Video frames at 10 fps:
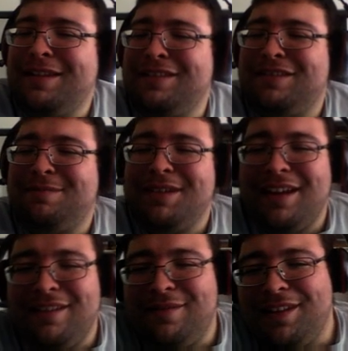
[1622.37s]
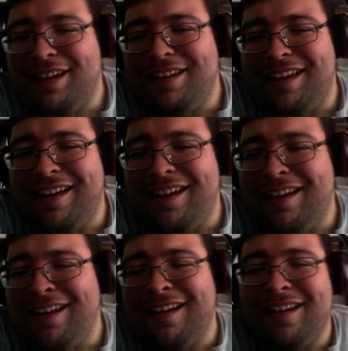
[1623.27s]
just be kind of like,
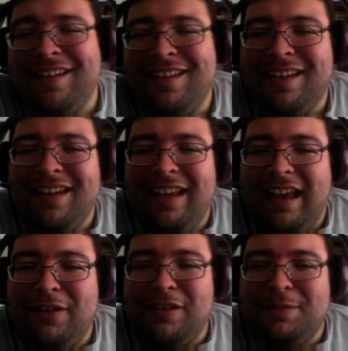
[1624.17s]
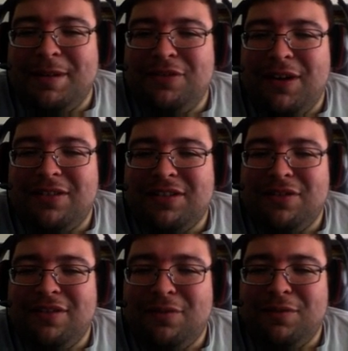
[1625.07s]
I'd rather spend 2 hours
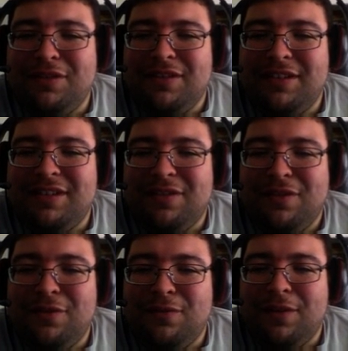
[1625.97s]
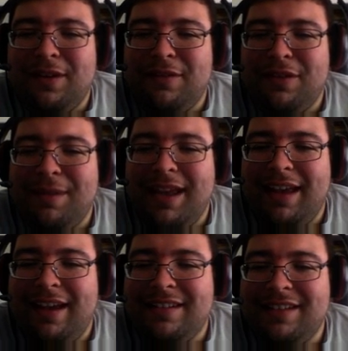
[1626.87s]
alone in the wilderness or alone working with my
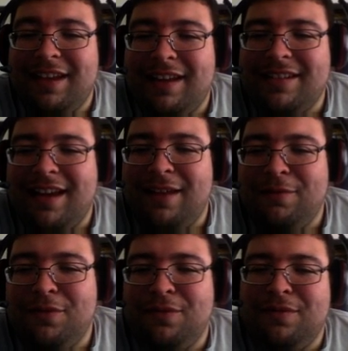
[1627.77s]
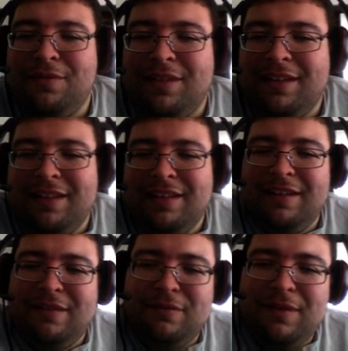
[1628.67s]
hands. Yes, I will
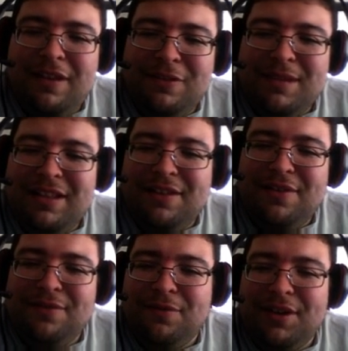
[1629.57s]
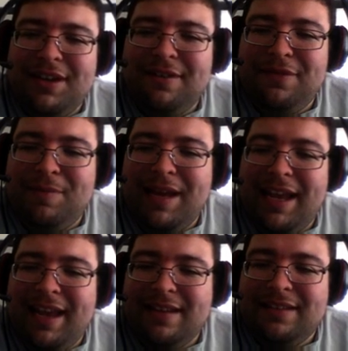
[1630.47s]
rather be alone working with my
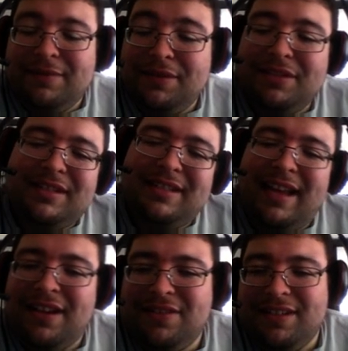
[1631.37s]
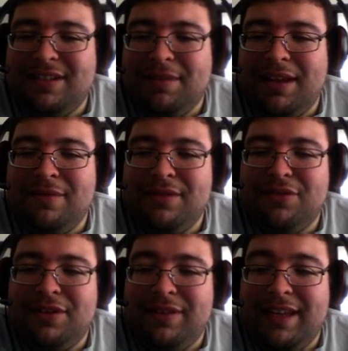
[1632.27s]
hands, which is actually something I would
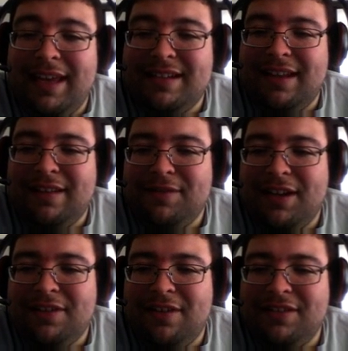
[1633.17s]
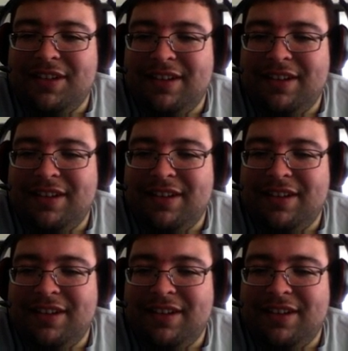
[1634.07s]
enjoy doing. Yes, I love technology.